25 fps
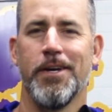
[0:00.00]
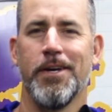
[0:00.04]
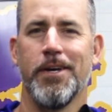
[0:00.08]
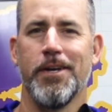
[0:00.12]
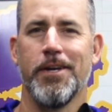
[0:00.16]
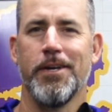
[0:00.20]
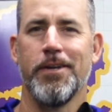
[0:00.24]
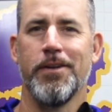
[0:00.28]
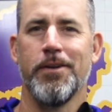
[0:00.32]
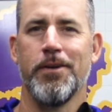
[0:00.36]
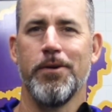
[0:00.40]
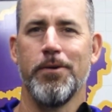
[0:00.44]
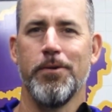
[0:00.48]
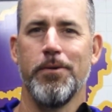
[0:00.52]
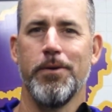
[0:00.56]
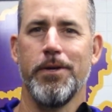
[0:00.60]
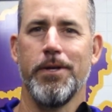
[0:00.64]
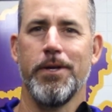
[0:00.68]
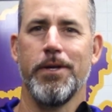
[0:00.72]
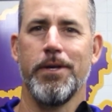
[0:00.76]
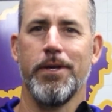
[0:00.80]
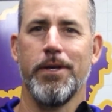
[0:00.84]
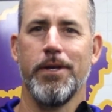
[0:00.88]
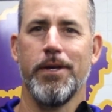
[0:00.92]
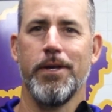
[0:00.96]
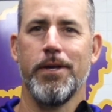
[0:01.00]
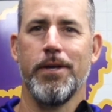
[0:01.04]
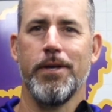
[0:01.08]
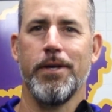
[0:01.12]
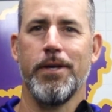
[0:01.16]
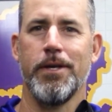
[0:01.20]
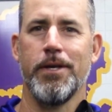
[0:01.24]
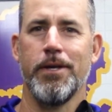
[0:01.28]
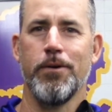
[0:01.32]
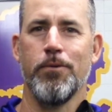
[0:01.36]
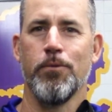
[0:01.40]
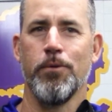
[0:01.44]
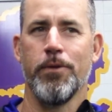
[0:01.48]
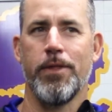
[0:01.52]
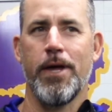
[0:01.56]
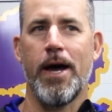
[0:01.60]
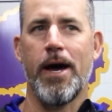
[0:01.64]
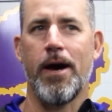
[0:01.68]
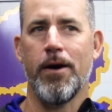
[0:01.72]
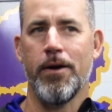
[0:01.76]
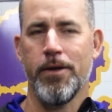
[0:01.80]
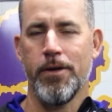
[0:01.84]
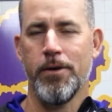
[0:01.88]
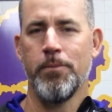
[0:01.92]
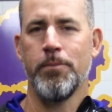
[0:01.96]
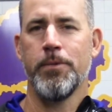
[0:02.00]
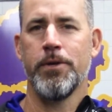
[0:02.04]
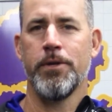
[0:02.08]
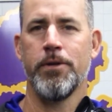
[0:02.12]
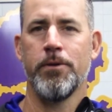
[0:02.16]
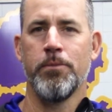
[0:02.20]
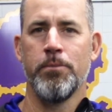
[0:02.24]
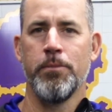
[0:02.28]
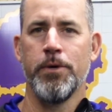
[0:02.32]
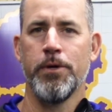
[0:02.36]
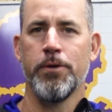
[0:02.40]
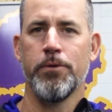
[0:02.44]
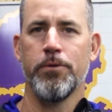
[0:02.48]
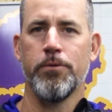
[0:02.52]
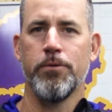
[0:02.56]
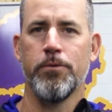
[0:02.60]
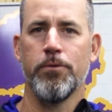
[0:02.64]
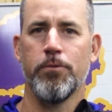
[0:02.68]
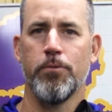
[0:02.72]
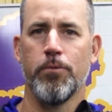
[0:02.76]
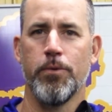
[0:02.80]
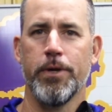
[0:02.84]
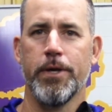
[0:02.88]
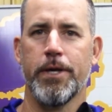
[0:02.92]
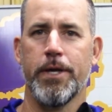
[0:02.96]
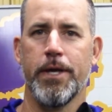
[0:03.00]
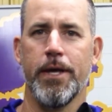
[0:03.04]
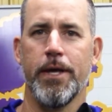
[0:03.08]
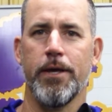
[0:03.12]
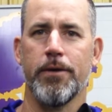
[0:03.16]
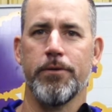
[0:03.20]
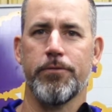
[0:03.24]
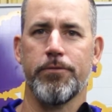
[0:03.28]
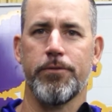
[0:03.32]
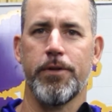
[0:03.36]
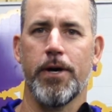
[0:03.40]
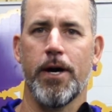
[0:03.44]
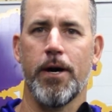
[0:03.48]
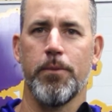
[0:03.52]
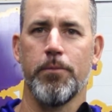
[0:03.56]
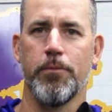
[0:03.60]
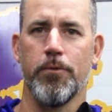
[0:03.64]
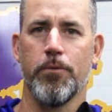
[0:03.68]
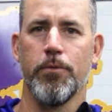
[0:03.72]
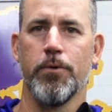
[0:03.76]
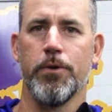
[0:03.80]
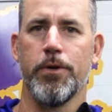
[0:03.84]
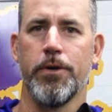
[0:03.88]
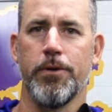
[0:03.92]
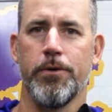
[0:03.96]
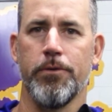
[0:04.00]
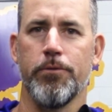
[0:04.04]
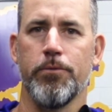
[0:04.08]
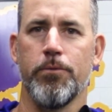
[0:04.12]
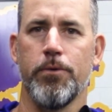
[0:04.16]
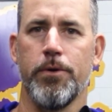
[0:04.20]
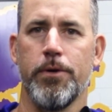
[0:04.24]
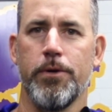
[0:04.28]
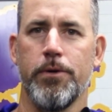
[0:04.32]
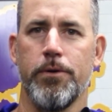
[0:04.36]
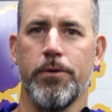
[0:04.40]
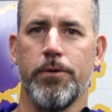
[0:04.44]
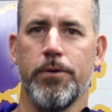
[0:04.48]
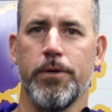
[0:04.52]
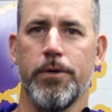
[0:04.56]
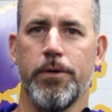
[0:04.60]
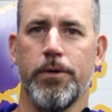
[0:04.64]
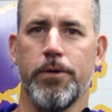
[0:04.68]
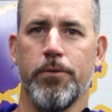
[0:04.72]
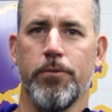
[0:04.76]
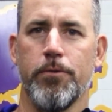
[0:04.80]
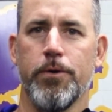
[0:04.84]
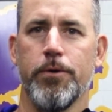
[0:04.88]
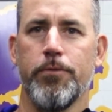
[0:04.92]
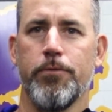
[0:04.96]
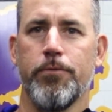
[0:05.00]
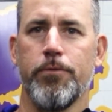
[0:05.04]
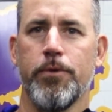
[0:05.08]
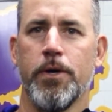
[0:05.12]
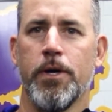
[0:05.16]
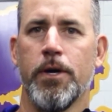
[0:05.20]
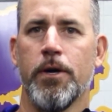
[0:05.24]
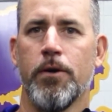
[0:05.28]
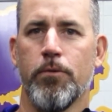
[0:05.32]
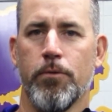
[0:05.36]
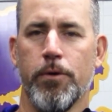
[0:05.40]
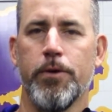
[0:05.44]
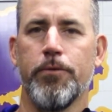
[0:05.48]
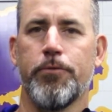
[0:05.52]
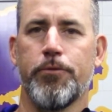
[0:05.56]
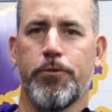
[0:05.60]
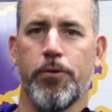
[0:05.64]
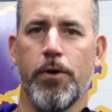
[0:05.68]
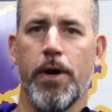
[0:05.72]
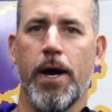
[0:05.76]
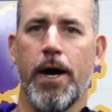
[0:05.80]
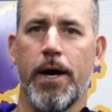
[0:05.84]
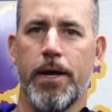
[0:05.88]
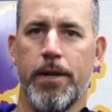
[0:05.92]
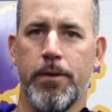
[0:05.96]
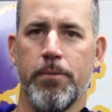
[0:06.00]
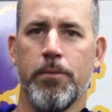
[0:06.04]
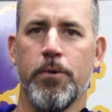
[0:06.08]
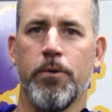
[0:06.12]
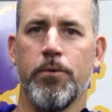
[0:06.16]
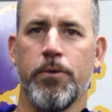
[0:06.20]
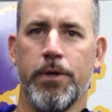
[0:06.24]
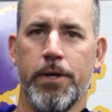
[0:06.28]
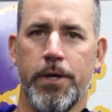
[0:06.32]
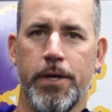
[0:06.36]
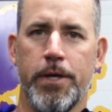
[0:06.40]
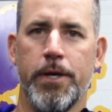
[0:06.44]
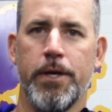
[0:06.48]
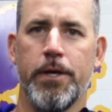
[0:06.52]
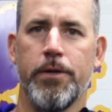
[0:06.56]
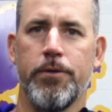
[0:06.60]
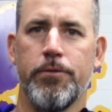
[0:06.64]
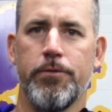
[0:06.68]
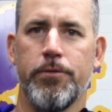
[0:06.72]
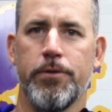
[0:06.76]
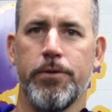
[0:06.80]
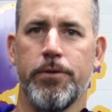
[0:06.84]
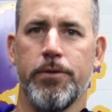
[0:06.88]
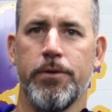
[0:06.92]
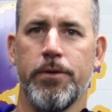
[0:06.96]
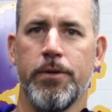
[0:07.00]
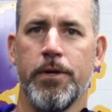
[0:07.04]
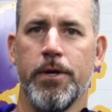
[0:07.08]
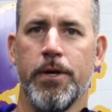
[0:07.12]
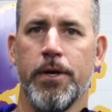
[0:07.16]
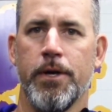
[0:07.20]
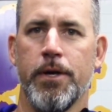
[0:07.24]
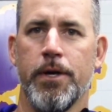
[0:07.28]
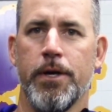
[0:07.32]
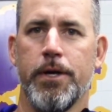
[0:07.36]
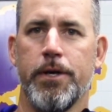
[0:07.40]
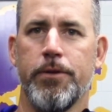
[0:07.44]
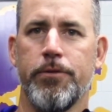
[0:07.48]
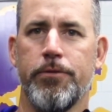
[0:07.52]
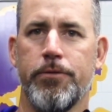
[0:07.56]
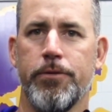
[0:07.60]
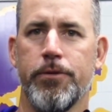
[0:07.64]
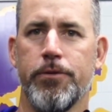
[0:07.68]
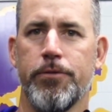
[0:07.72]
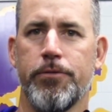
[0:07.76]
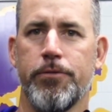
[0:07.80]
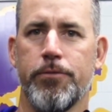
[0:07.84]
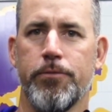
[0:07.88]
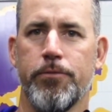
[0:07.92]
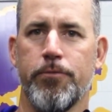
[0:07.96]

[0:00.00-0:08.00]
You know, it, without him in the middle, we can't stop the run as well. We've tried him on the edge, and he's just,